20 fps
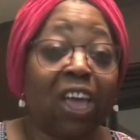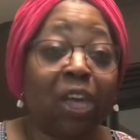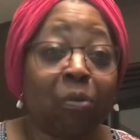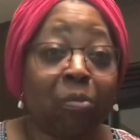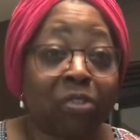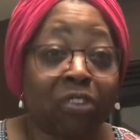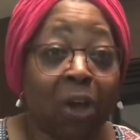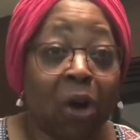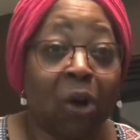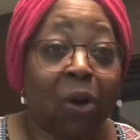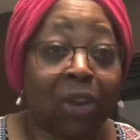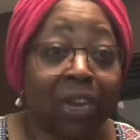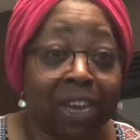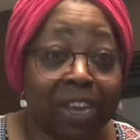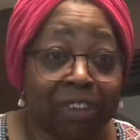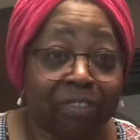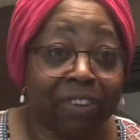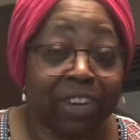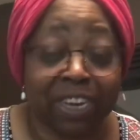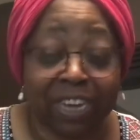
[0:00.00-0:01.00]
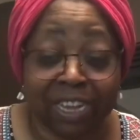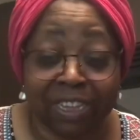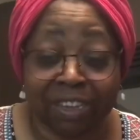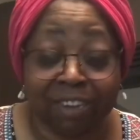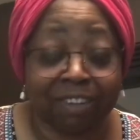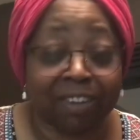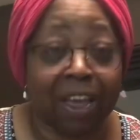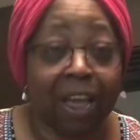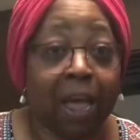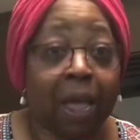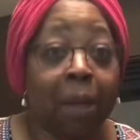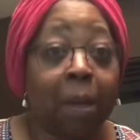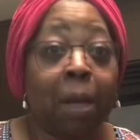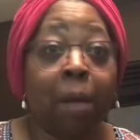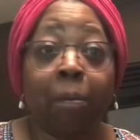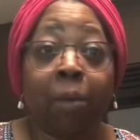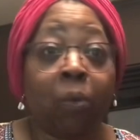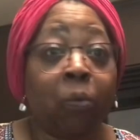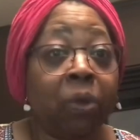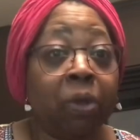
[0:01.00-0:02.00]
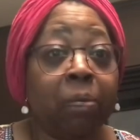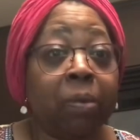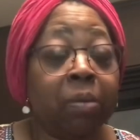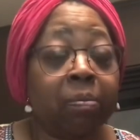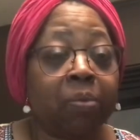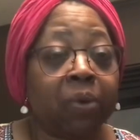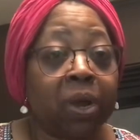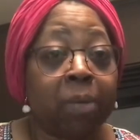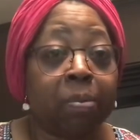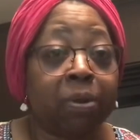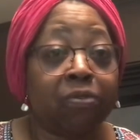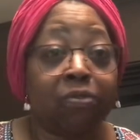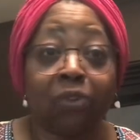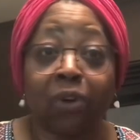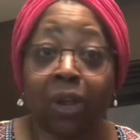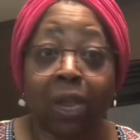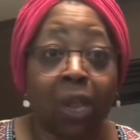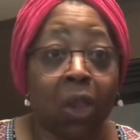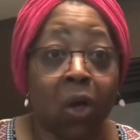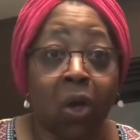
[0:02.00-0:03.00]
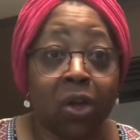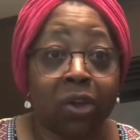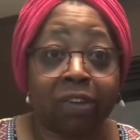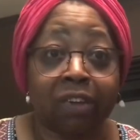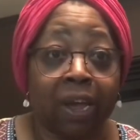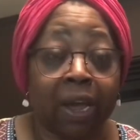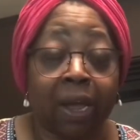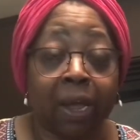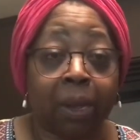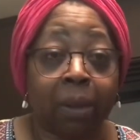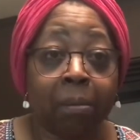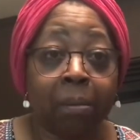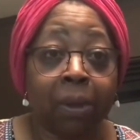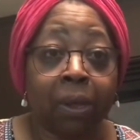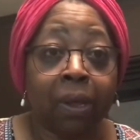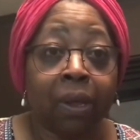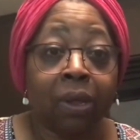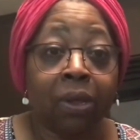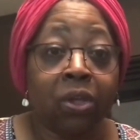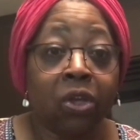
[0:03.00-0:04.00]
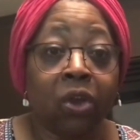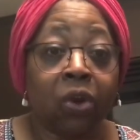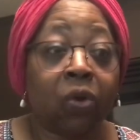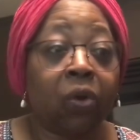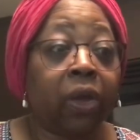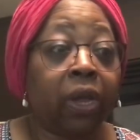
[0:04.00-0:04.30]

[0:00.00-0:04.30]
it was called living at the time, but we've been prepping for a long time, you know.